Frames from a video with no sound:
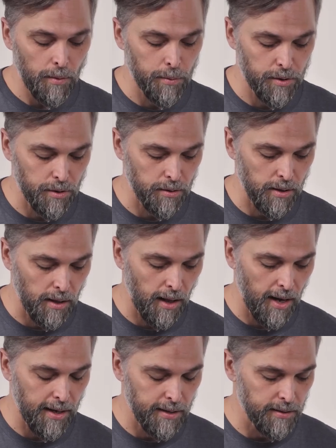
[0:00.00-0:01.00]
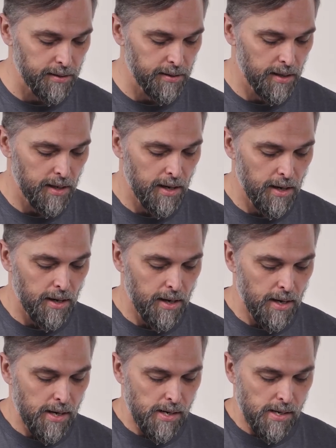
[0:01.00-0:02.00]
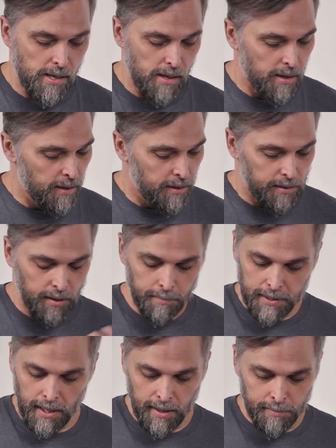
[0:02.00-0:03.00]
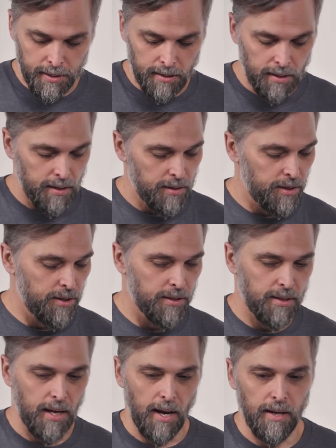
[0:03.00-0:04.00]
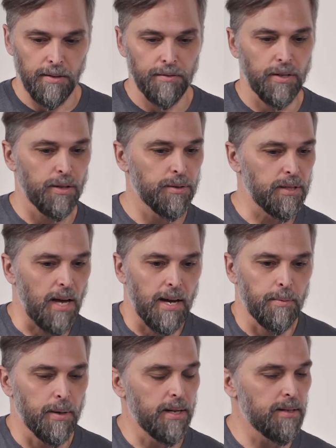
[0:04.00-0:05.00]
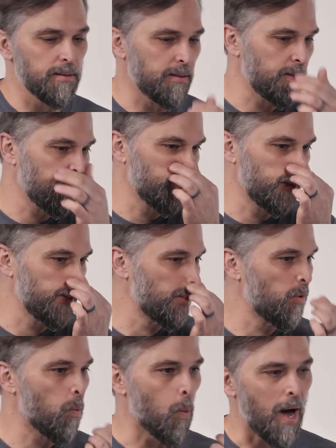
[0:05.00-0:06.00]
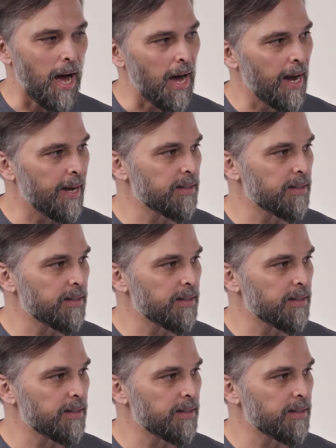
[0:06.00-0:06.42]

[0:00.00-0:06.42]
with certain clients, sometimes things just kind of go sideways, and you don't really know why.